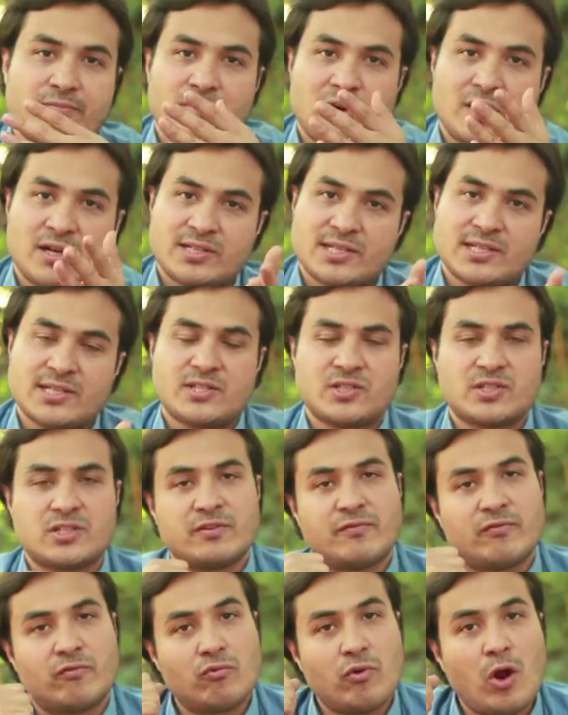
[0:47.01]
processes
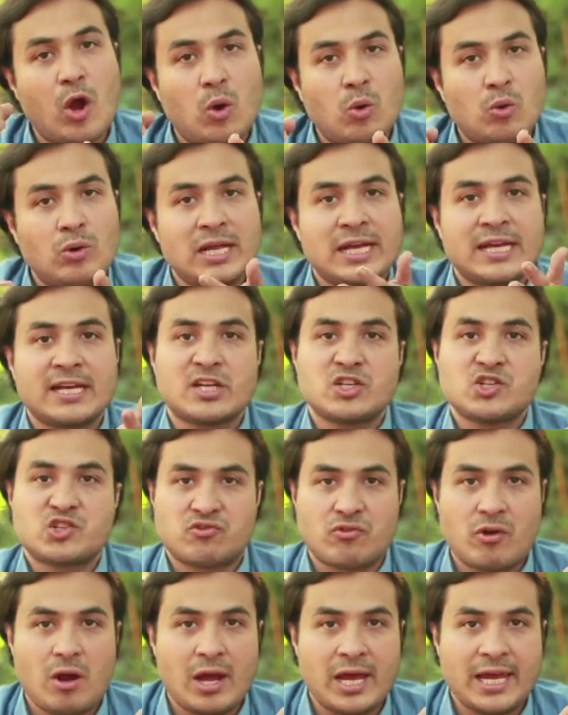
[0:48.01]
of rolling and
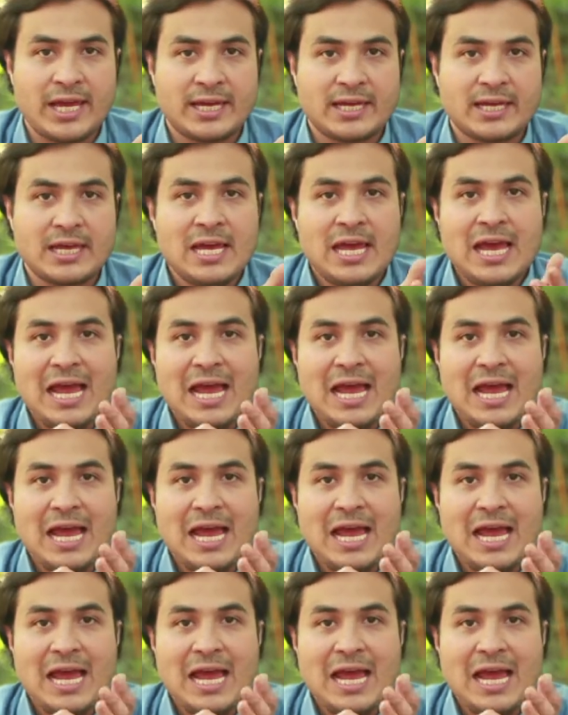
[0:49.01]
drying.